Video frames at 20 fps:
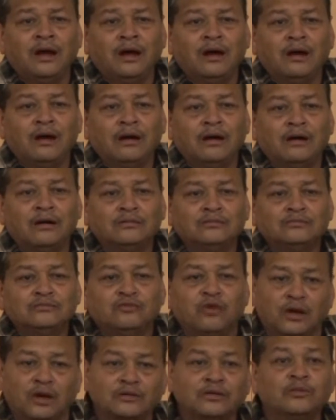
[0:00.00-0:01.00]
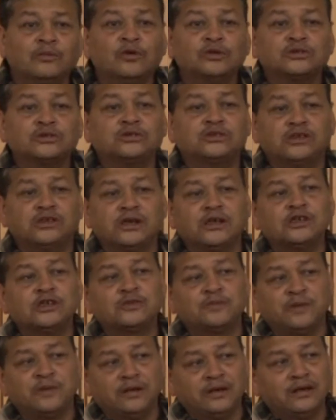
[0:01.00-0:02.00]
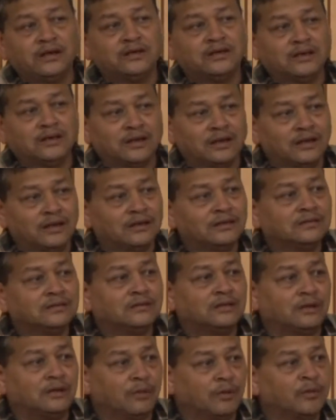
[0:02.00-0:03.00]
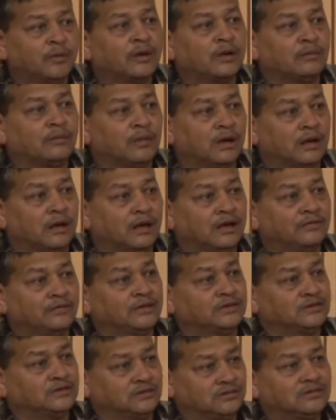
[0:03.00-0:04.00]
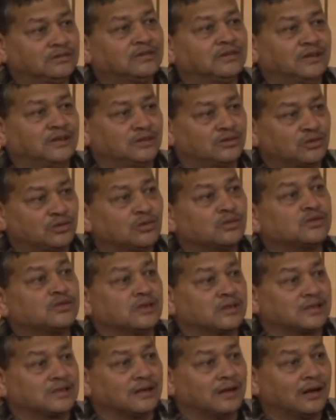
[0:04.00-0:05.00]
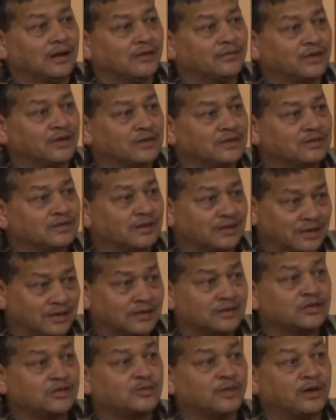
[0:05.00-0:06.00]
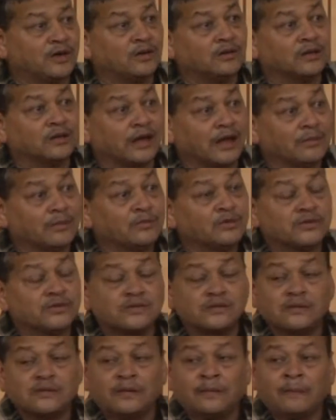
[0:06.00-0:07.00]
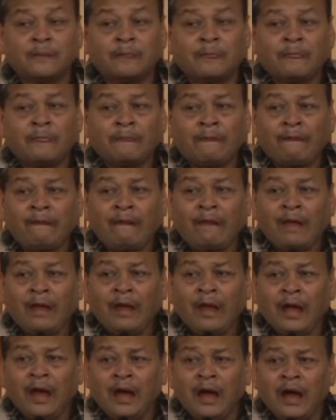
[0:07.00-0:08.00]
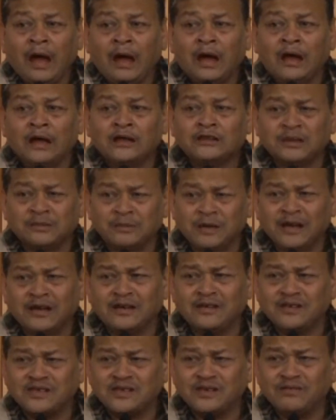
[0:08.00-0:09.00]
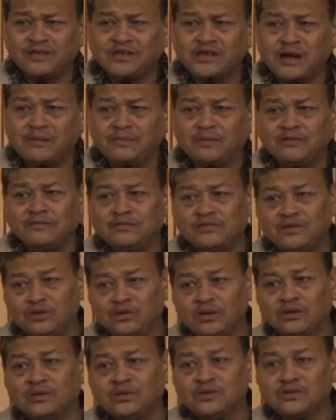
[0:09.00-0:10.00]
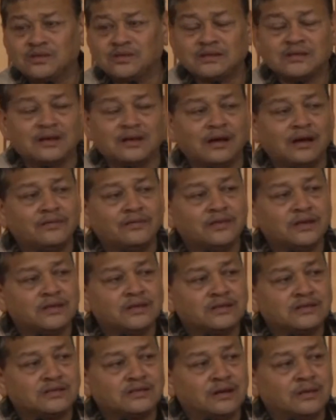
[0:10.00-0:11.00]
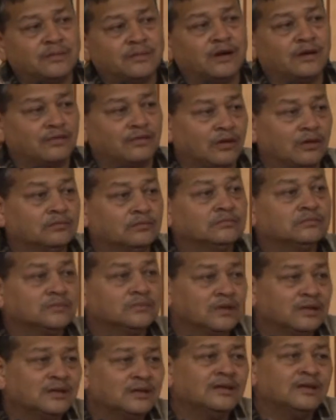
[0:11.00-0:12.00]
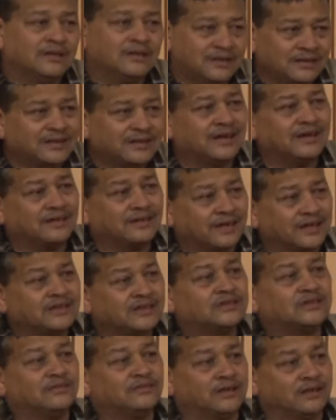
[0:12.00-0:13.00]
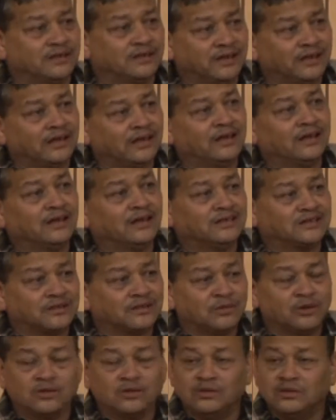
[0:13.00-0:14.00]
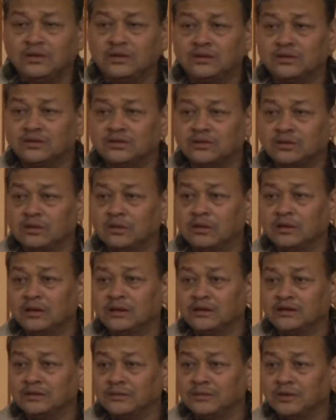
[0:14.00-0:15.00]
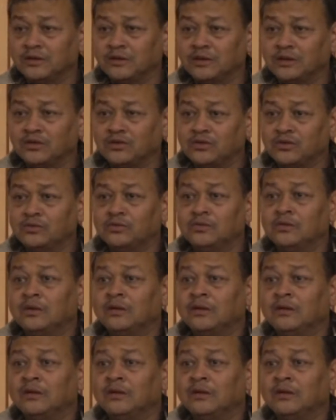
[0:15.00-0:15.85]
One of the most cherished period that I remember in my life is those 6.5 years that I spent on the campus. Something interesting which happened during those 6.5 years, apart from tests were there and somehow you had to slog and somehow get through.